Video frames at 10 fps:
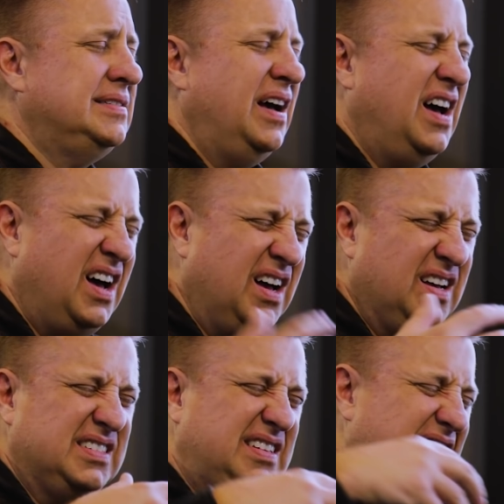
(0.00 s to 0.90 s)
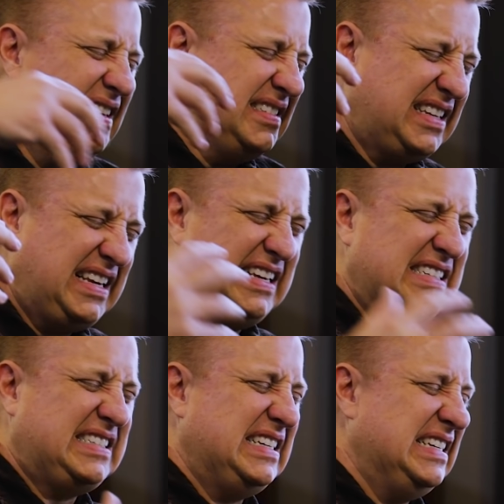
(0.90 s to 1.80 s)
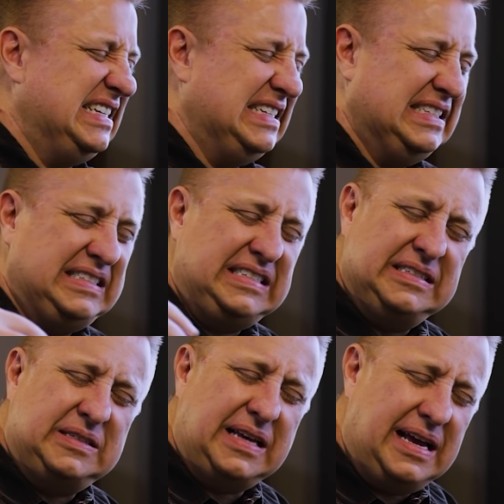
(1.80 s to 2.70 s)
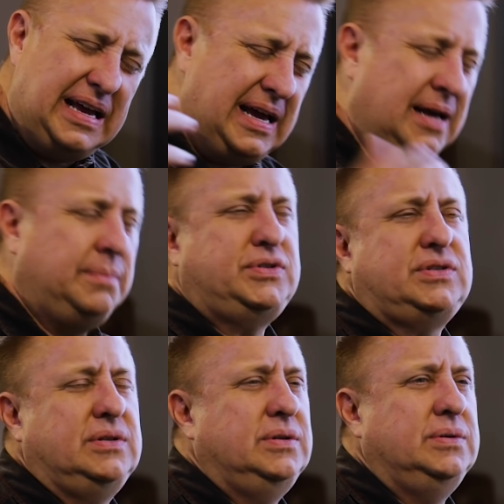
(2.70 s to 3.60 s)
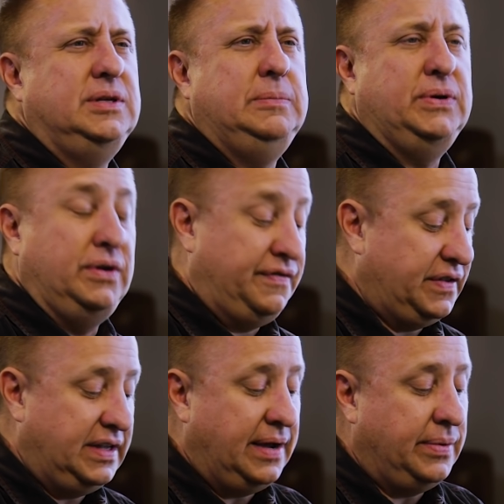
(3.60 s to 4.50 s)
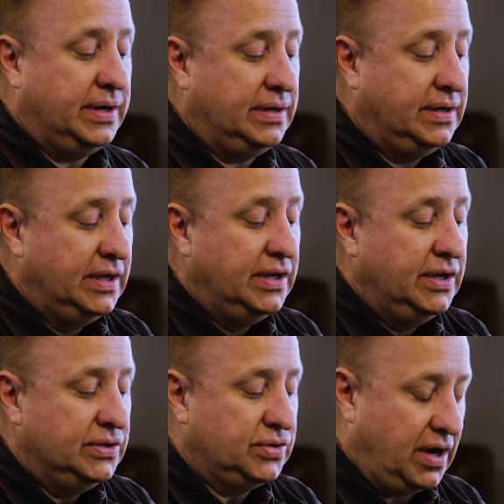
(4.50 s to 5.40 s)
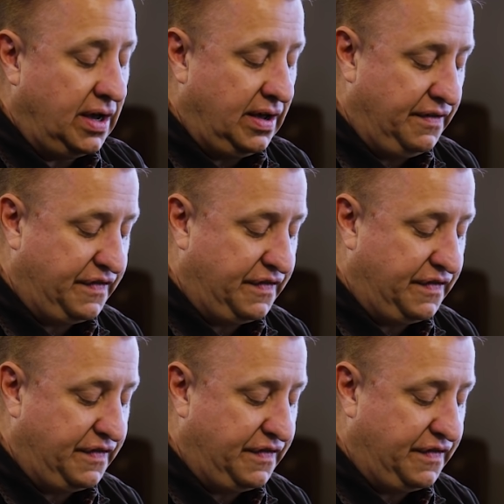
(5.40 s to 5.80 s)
hugs and this kissing is just absolutely beautiful. And I want to draw a